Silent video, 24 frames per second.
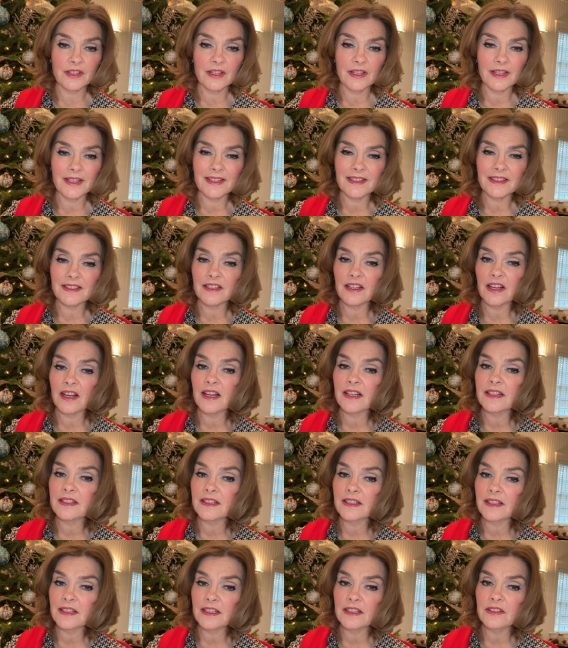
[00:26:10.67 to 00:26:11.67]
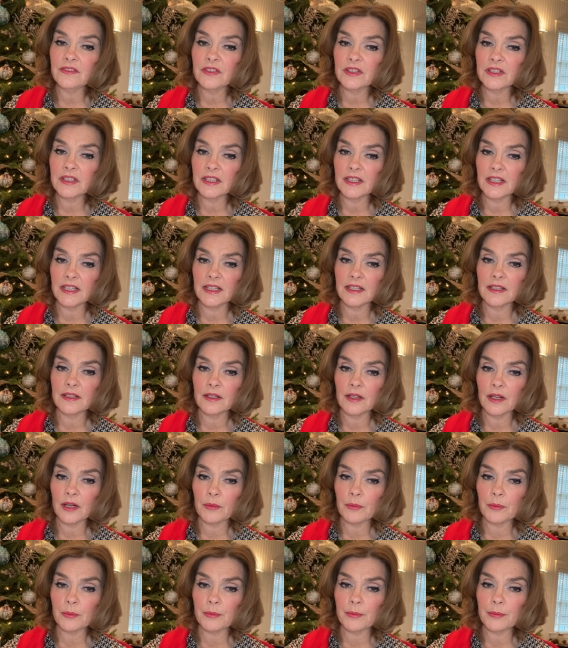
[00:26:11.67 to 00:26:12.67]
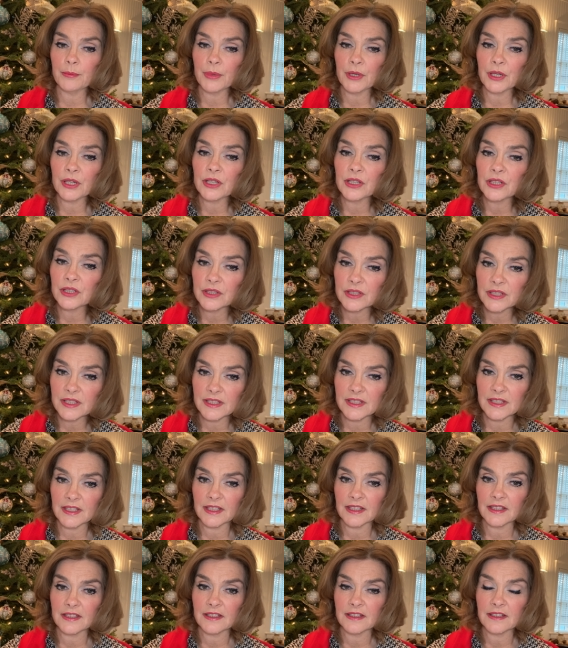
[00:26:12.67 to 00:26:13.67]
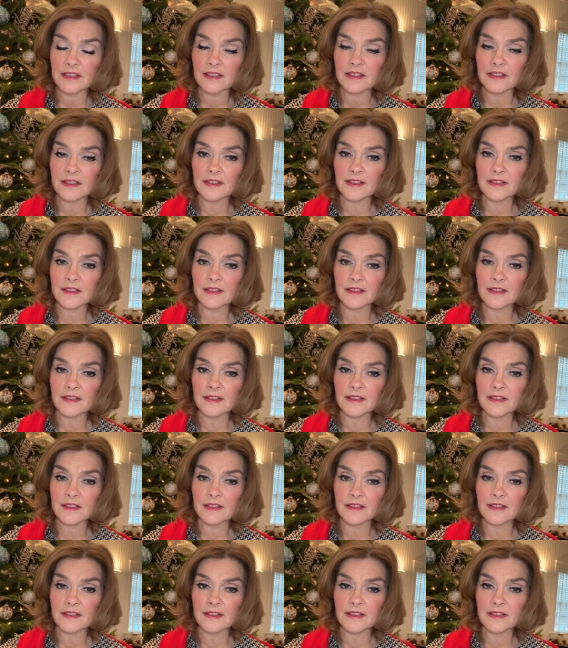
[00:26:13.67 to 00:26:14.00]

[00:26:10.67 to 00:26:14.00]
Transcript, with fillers: and not even in a person,